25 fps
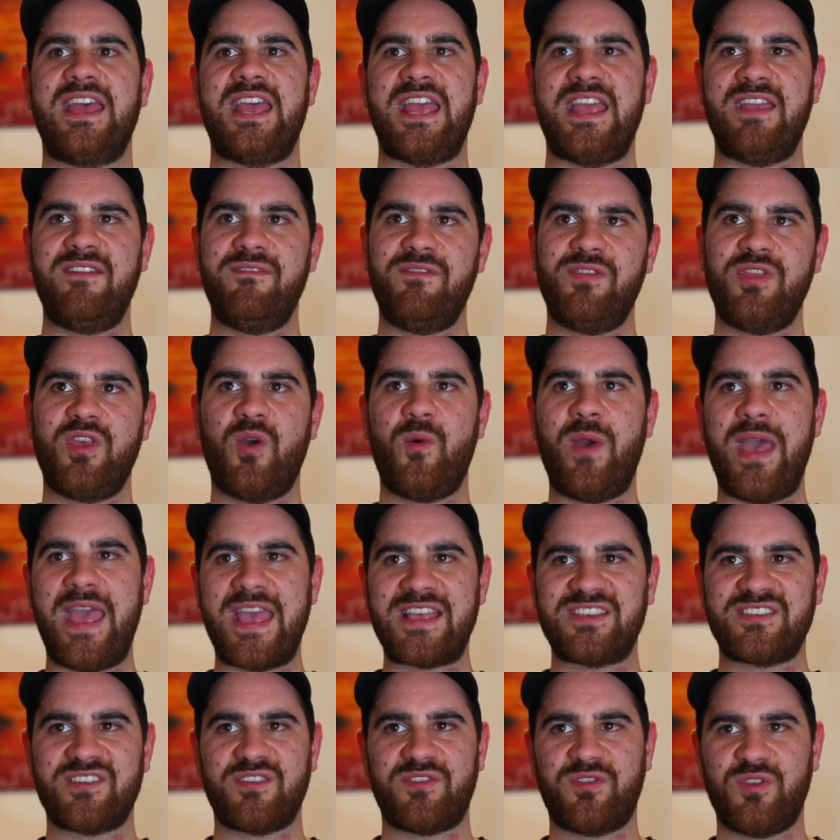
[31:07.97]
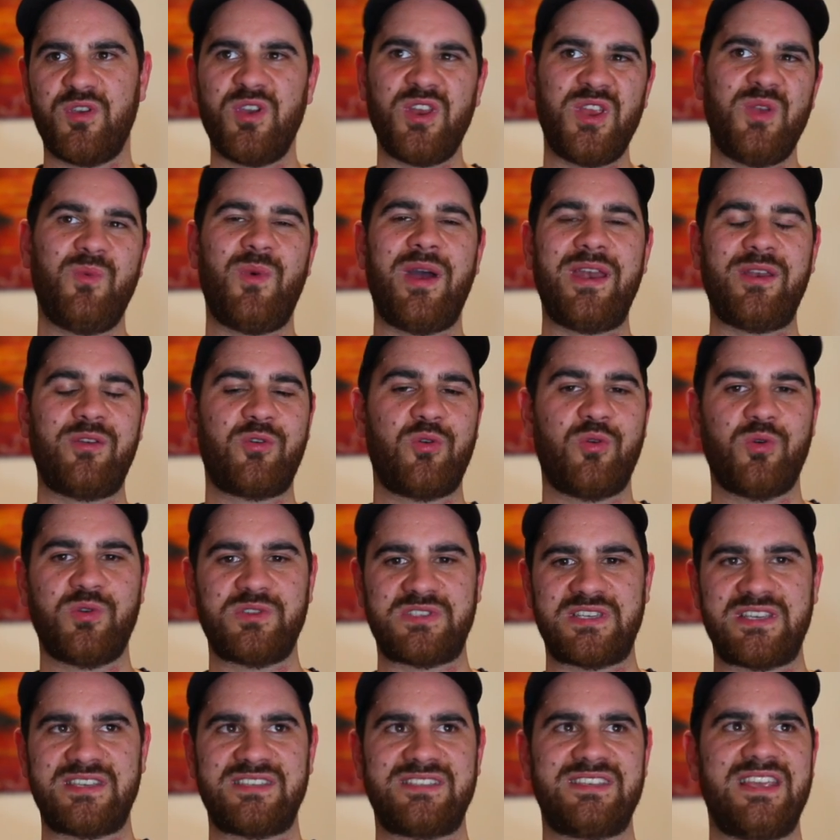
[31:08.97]
Even though it has 31
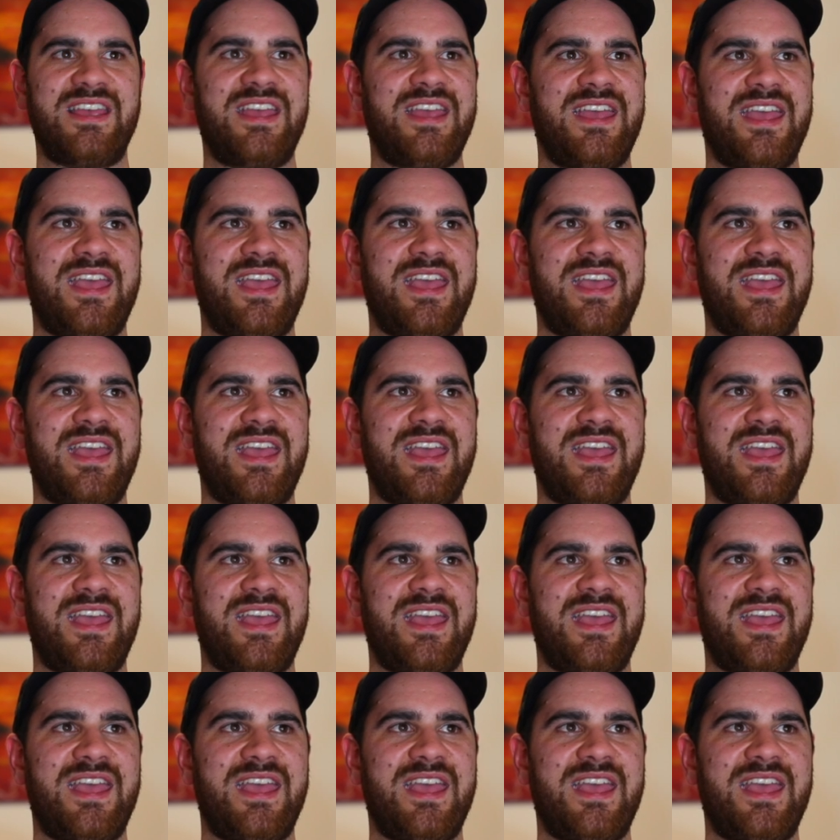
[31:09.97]
courses,